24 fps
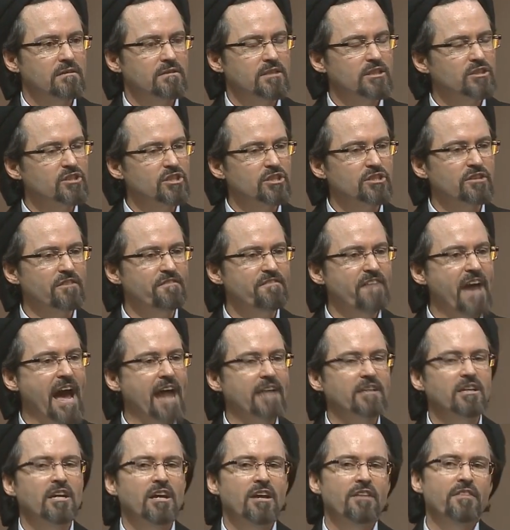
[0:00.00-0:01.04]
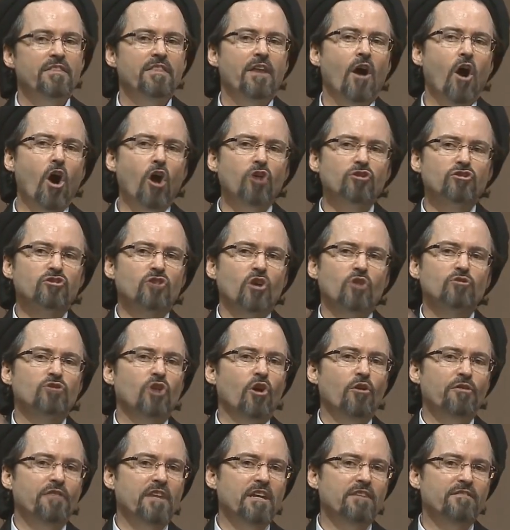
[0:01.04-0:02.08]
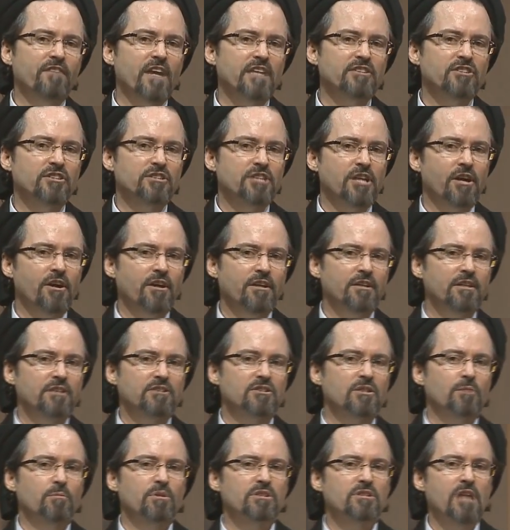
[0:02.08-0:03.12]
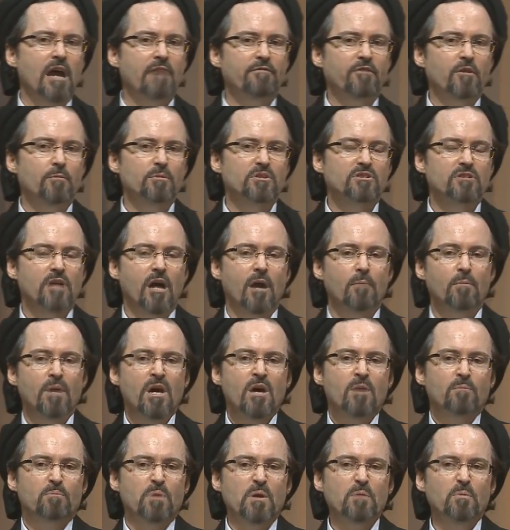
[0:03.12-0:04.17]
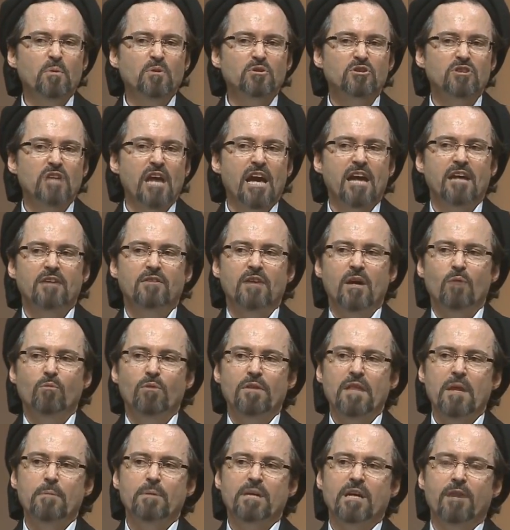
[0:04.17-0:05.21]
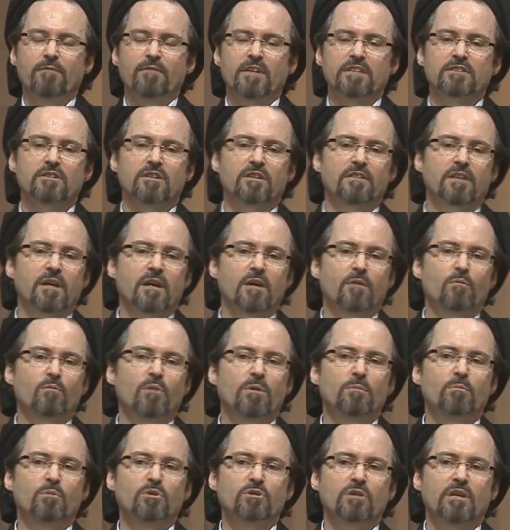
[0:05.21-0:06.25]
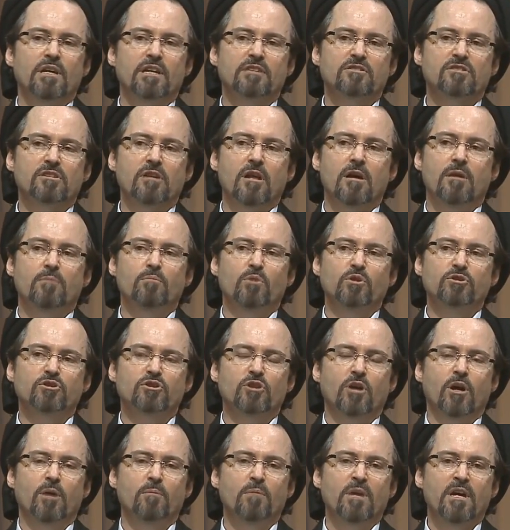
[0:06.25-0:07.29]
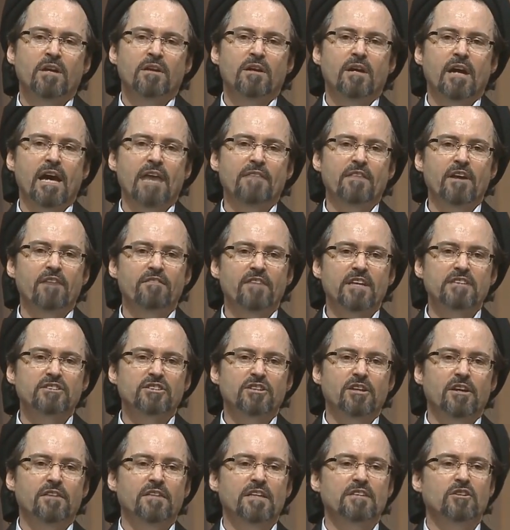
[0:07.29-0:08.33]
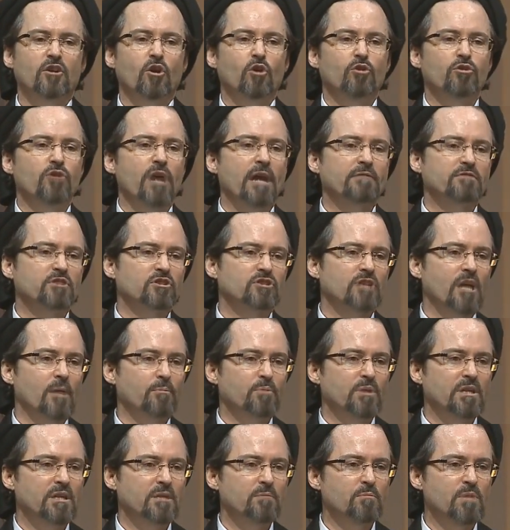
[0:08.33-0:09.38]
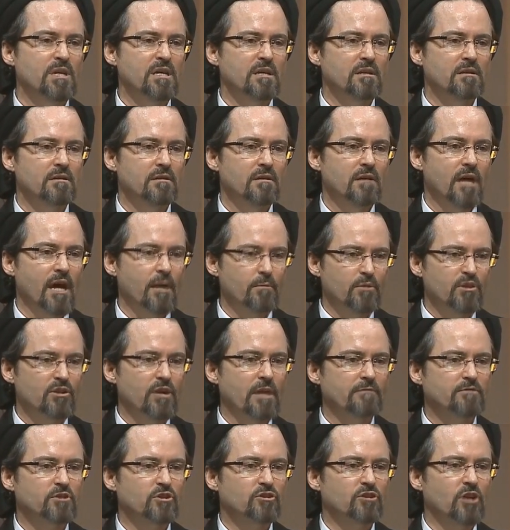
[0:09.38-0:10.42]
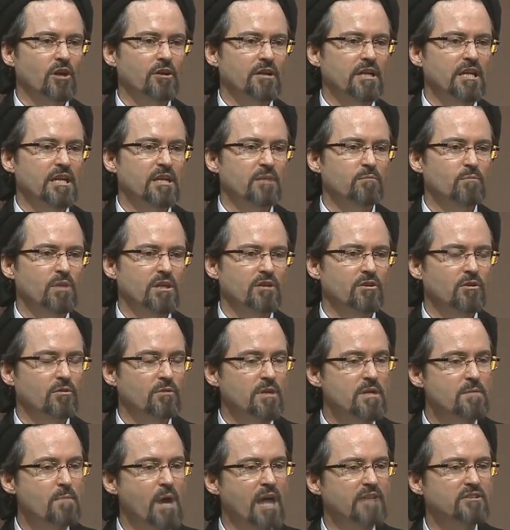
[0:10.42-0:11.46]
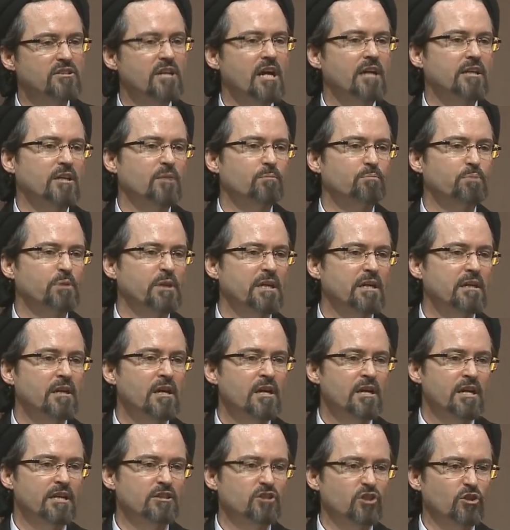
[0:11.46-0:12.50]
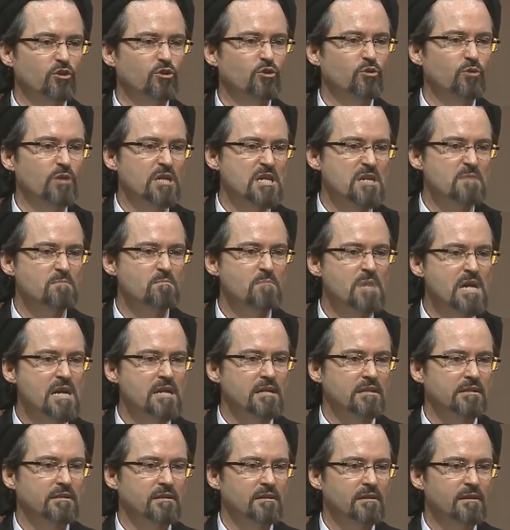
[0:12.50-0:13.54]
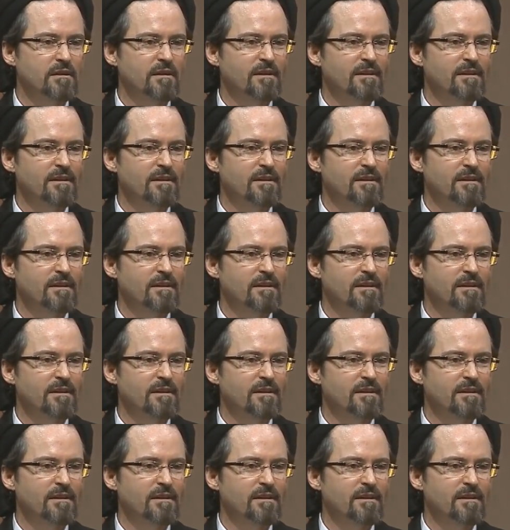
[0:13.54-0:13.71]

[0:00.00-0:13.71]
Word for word: This is a fact. Also, don't think vegetarianism is not from Islam. People say that when they become Muslim and they're vegetarian, they say, oh, you have to stop eating meat. I mean, you have to start eating meat. Your iman's not complete until you eat meat.